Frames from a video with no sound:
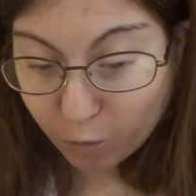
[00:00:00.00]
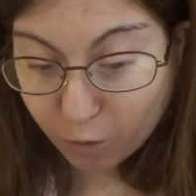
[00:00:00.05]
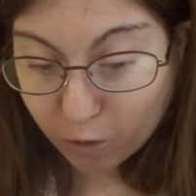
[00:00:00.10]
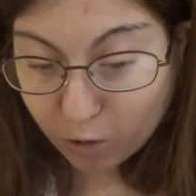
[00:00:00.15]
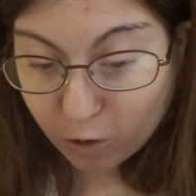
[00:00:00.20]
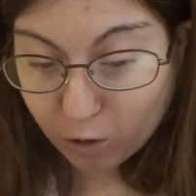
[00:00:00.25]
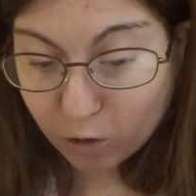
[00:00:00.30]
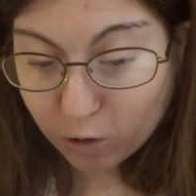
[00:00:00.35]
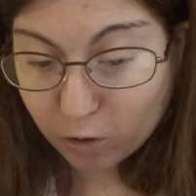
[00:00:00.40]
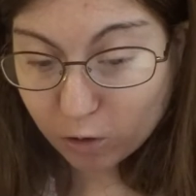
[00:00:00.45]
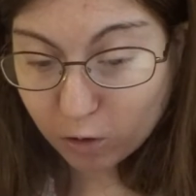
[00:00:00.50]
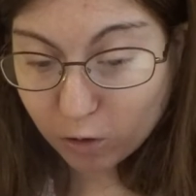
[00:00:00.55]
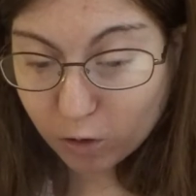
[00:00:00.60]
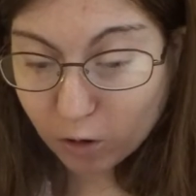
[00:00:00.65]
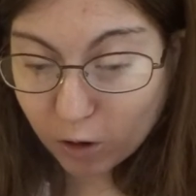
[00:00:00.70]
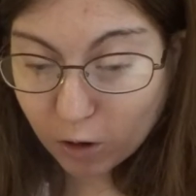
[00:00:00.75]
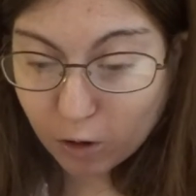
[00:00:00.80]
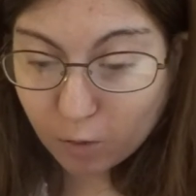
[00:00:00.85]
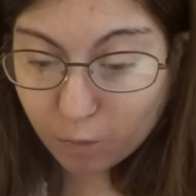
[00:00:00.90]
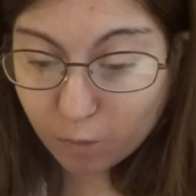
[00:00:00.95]
I'm going to open this
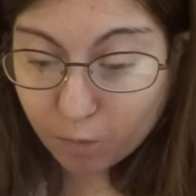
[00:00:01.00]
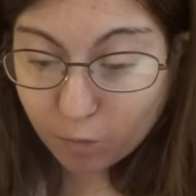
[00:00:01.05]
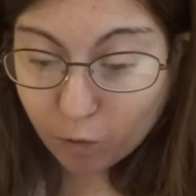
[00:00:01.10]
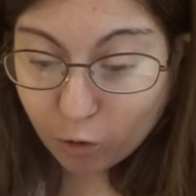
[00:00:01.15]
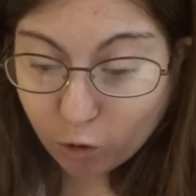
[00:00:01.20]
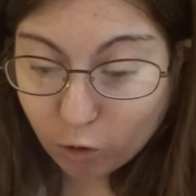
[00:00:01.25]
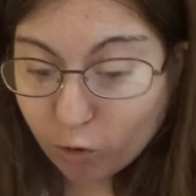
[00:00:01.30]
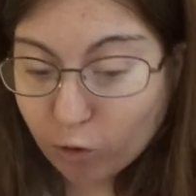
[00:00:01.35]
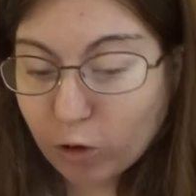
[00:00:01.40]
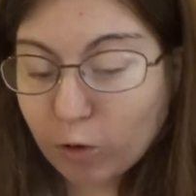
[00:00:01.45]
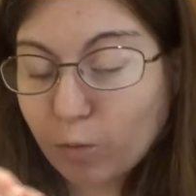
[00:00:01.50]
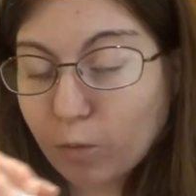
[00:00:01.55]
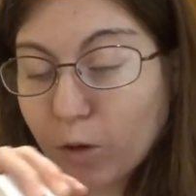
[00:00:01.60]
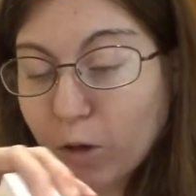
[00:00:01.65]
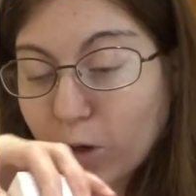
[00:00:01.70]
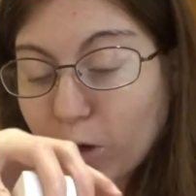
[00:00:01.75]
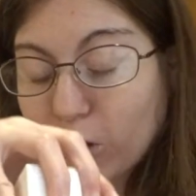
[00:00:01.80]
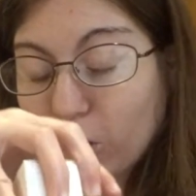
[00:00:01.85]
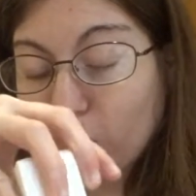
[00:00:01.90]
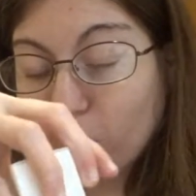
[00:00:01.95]
up so we can
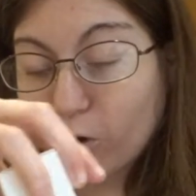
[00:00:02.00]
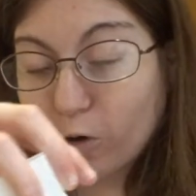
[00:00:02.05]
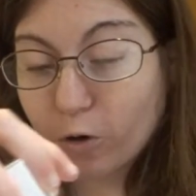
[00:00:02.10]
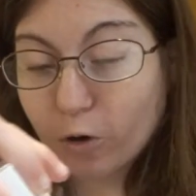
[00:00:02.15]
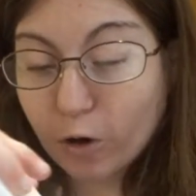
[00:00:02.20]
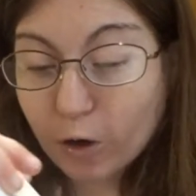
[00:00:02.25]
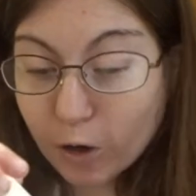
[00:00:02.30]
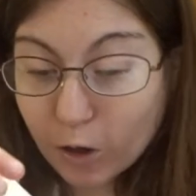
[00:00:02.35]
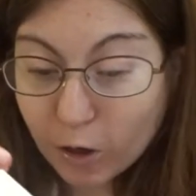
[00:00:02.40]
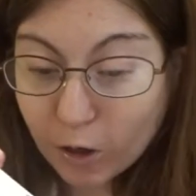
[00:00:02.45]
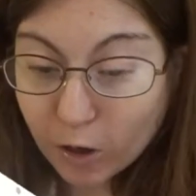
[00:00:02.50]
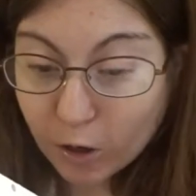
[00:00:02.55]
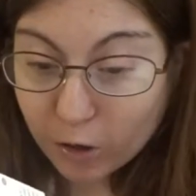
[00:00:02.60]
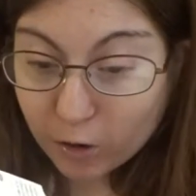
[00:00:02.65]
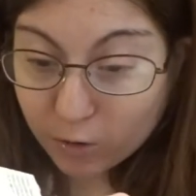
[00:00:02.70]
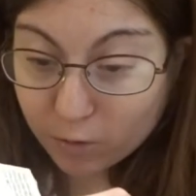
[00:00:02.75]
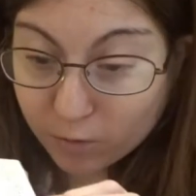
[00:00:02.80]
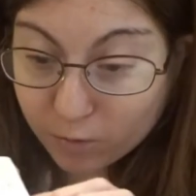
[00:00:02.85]
plug her in.